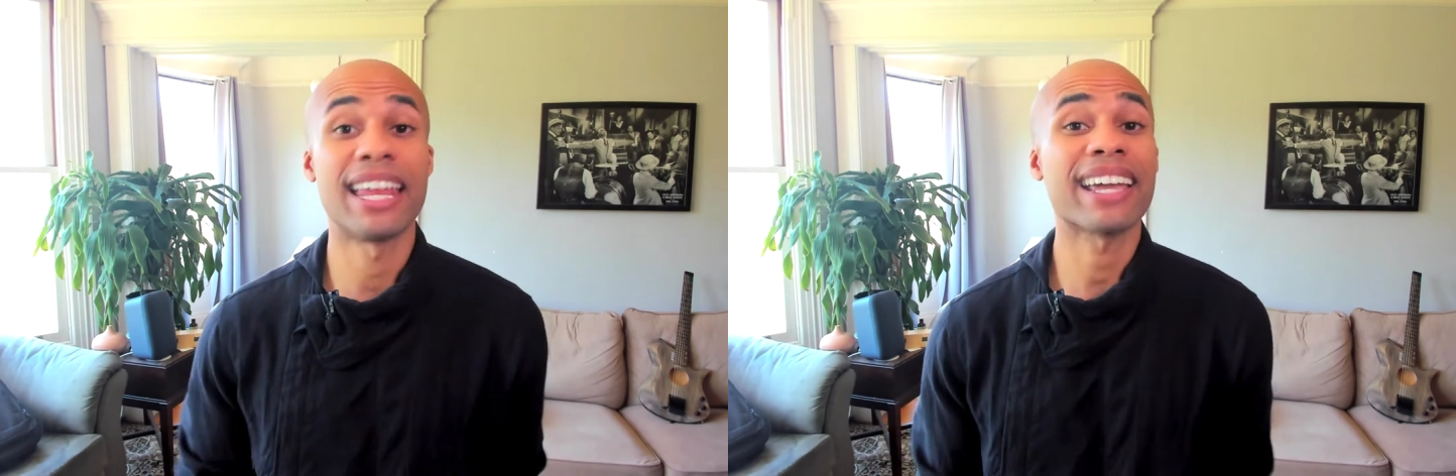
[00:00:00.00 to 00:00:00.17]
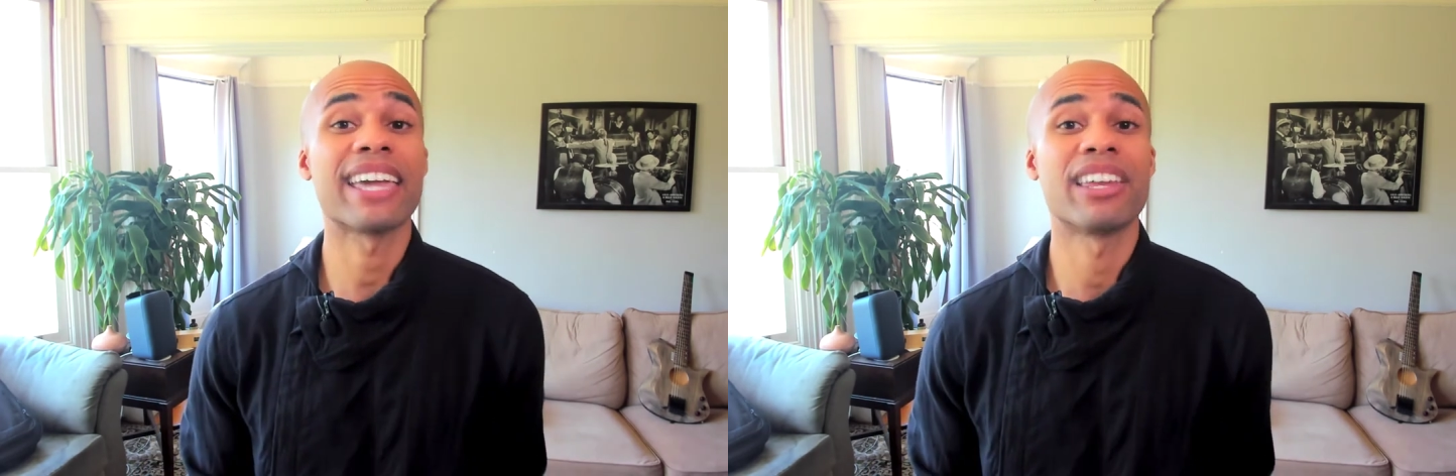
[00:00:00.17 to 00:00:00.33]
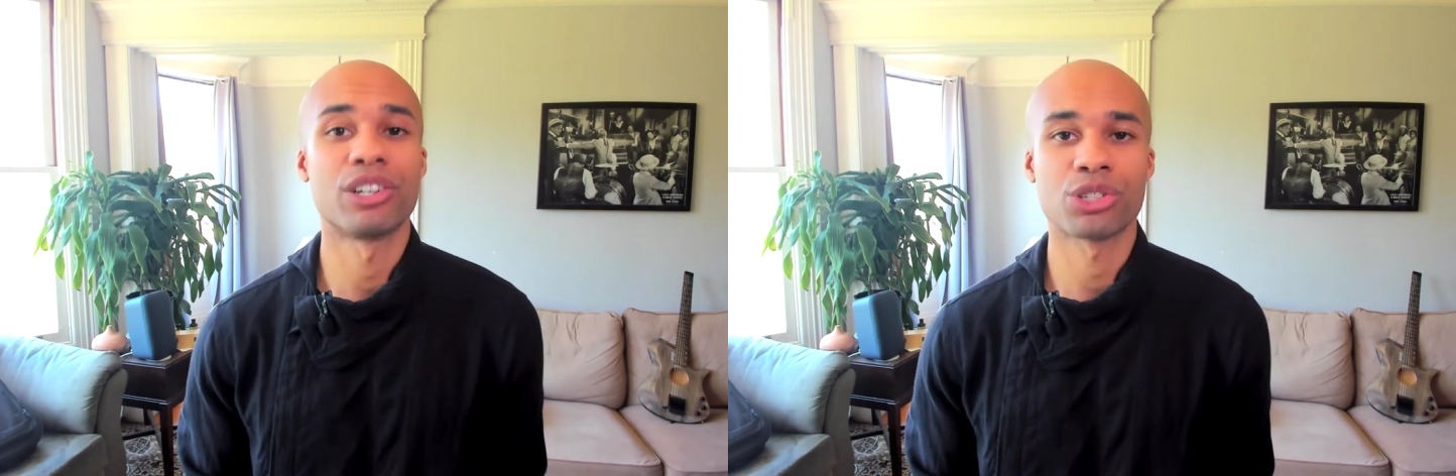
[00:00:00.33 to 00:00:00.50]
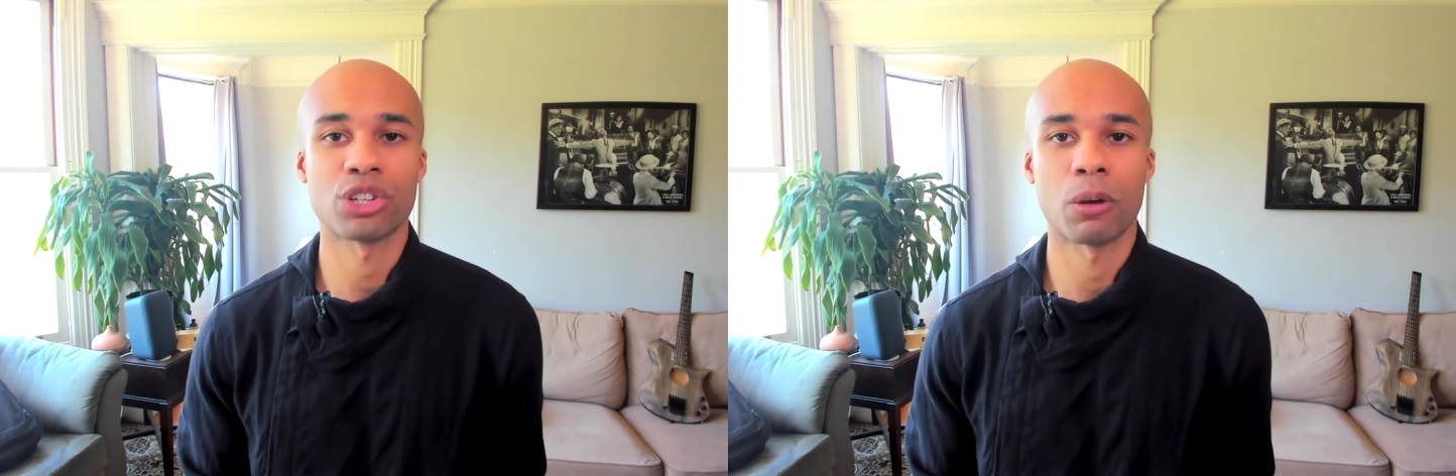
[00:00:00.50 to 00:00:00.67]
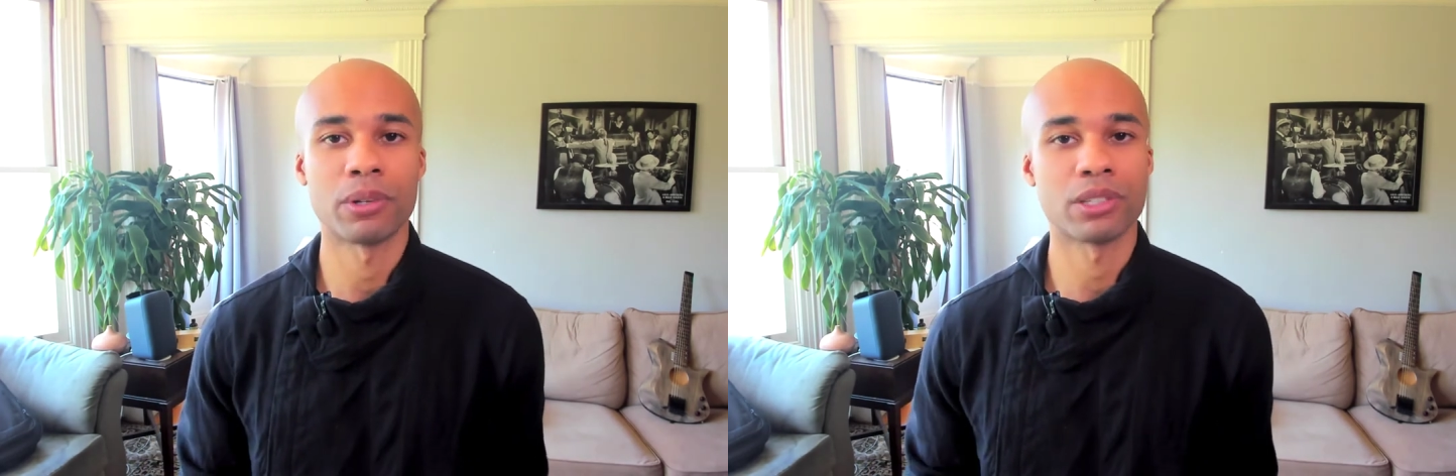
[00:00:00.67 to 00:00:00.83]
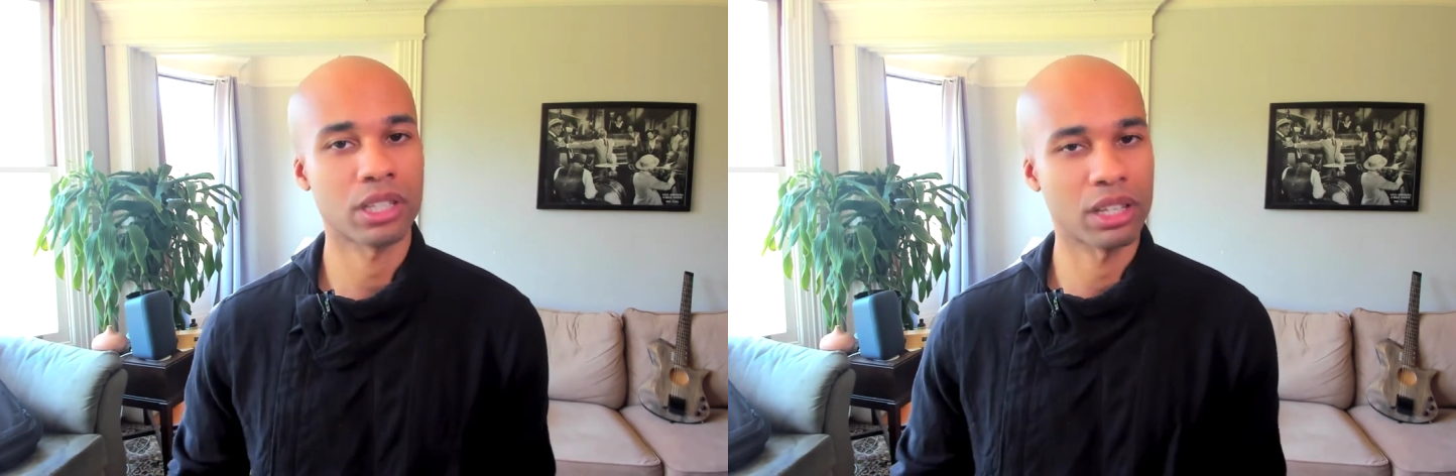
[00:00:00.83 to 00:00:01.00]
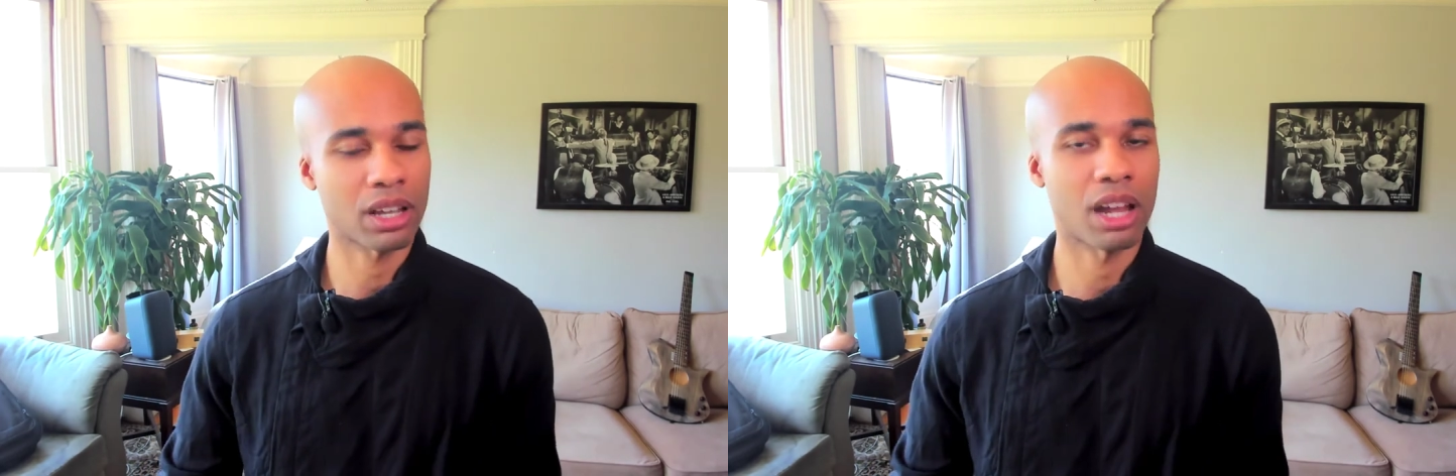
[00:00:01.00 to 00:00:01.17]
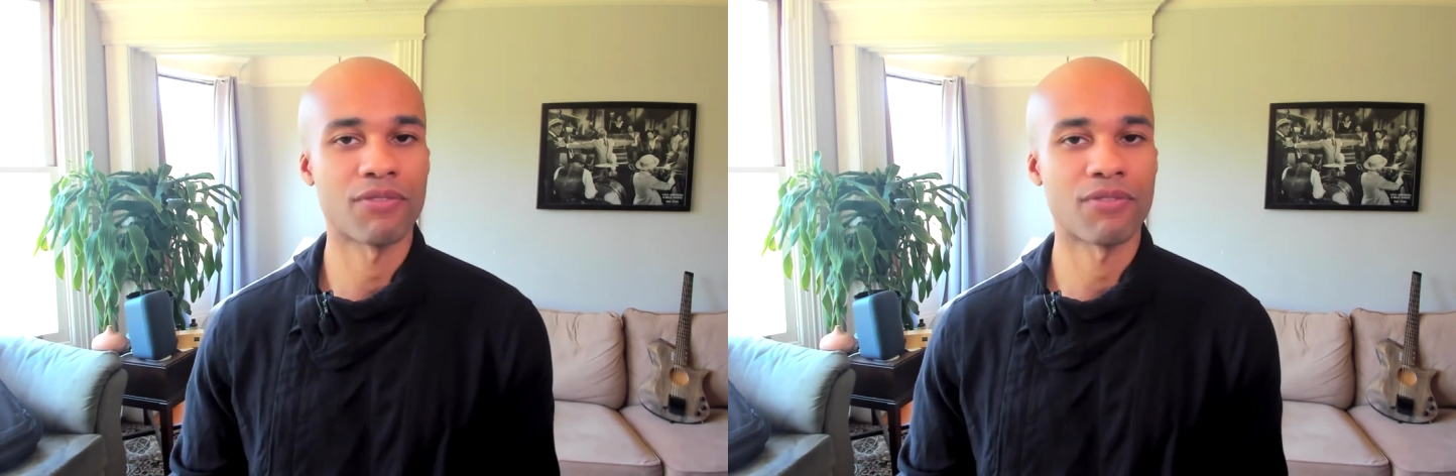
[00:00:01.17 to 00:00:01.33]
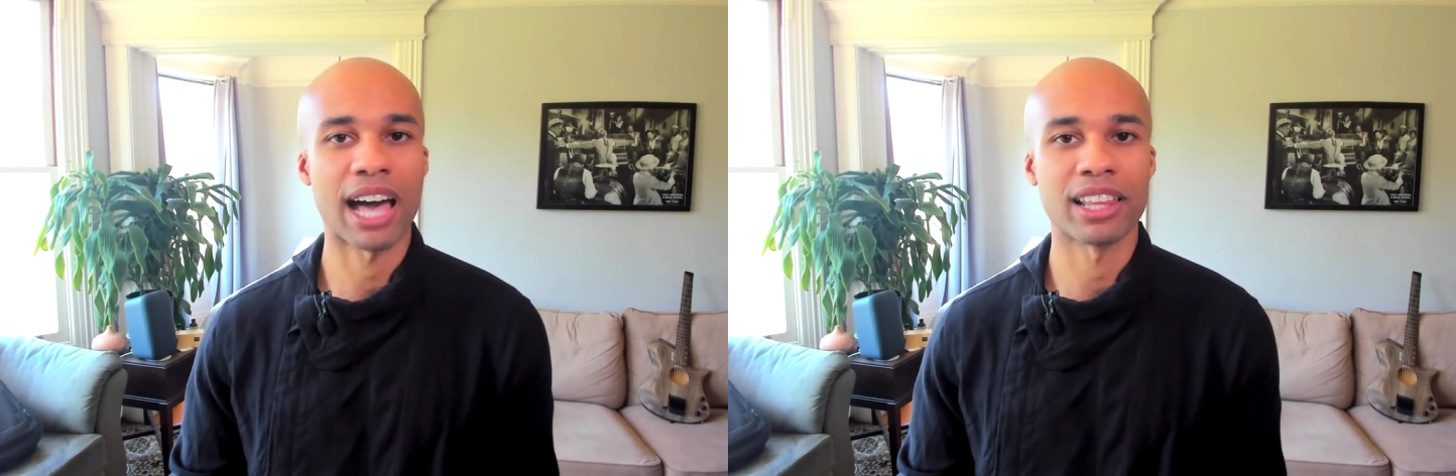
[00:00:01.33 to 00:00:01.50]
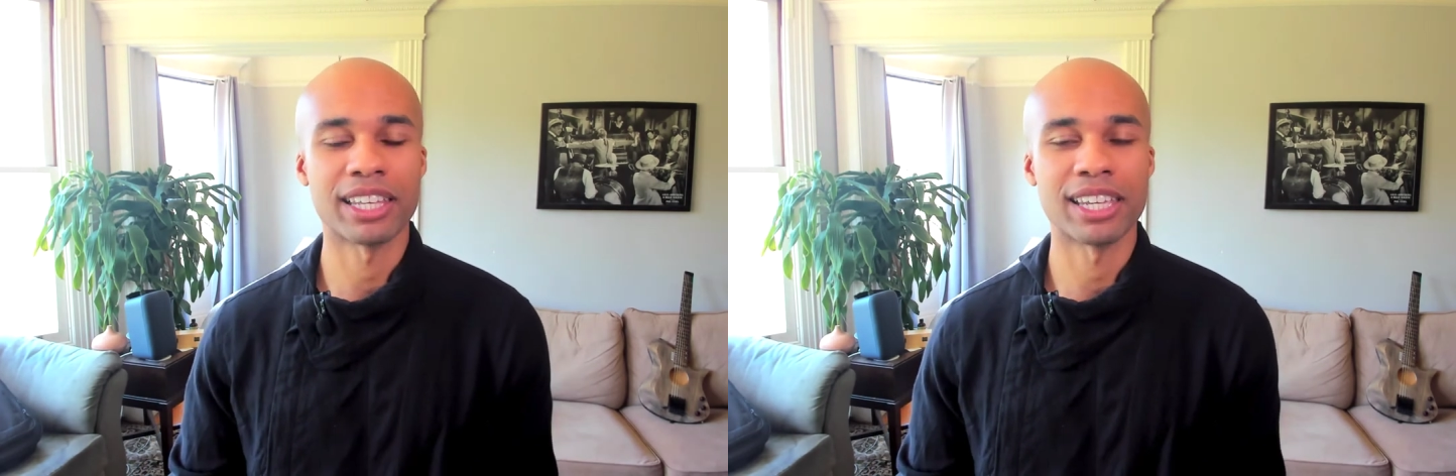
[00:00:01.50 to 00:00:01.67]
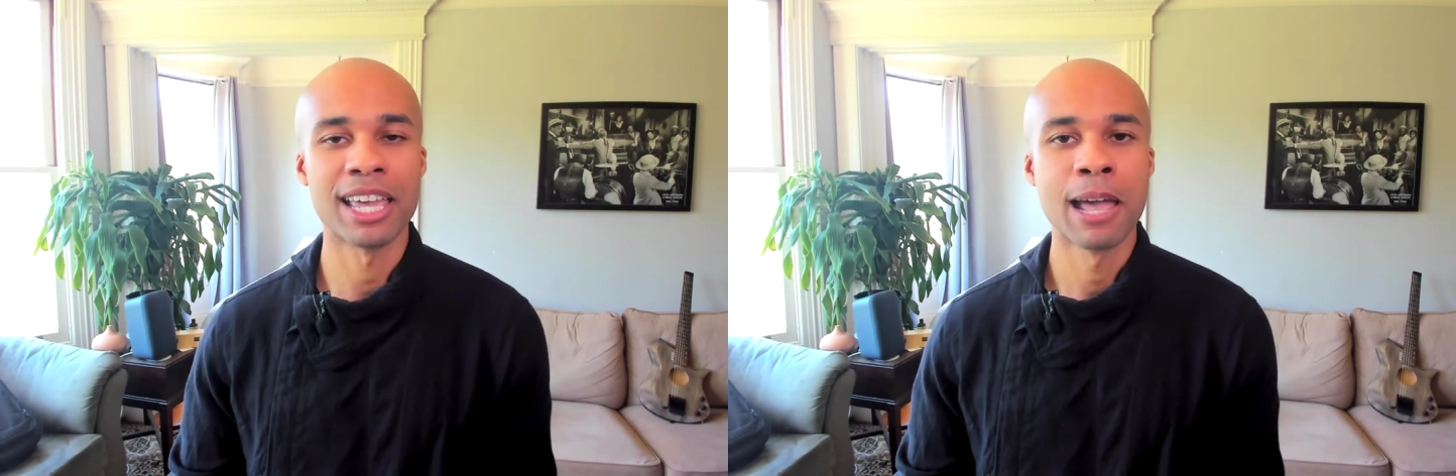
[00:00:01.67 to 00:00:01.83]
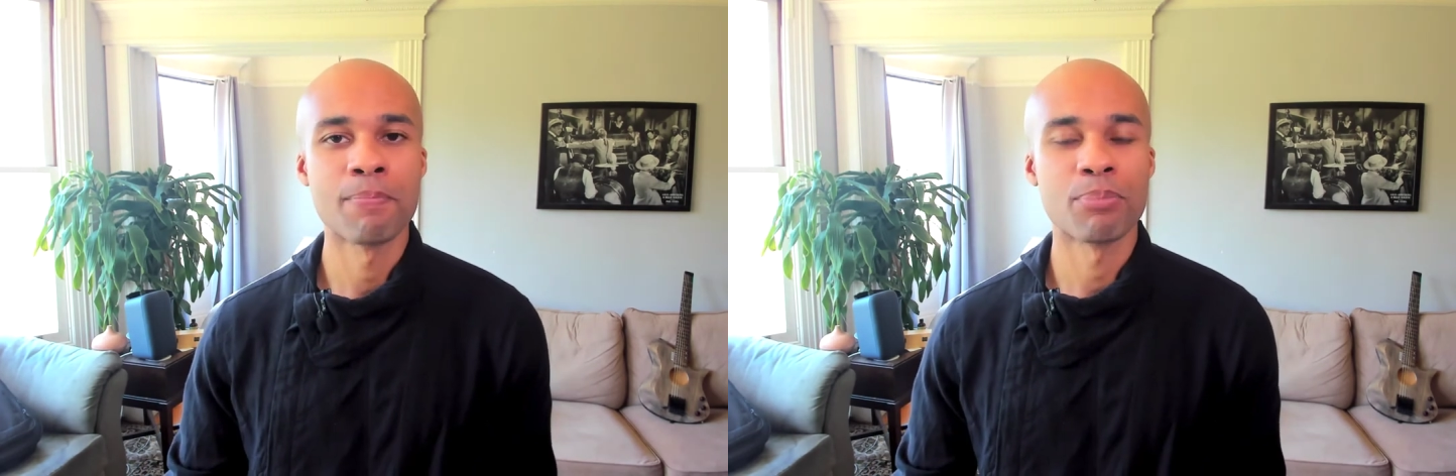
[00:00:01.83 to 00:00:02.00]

decade or so in Silicon Valley,